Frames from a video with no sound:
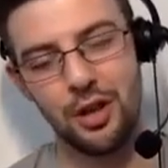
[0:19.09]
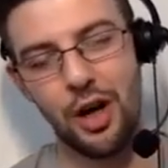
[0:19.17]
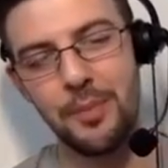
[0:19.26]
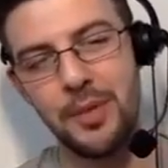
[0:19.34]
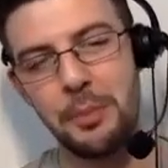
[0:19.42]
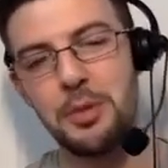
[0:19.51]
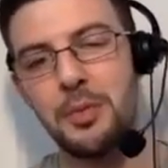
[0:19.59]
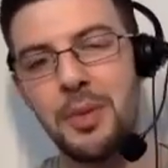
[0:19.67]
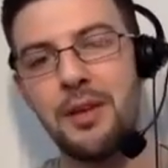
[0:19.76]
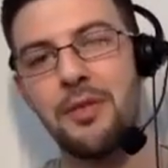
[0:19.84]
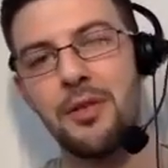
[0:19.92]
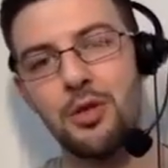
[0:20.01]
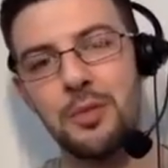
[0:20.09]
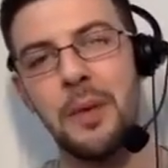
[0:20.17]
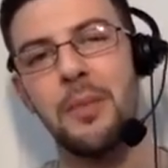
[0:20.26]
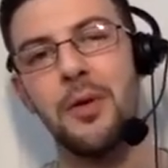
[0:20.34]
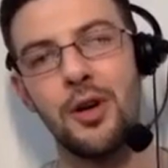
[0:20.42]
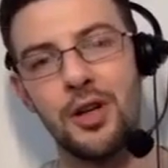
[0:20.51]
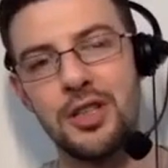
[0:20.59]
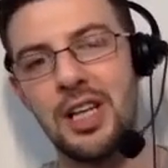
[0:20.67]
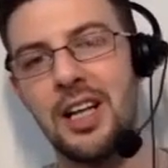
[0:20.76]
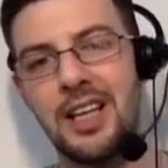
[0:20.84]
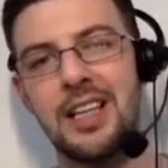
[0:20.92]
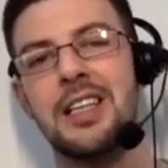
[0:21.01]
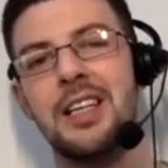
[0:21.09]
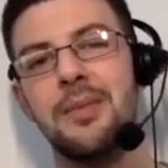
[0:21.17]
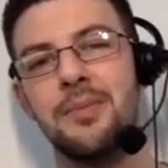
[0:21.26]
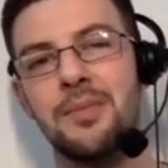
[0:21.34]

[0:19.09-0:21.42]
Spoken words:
top tips be for those people who are selling like that?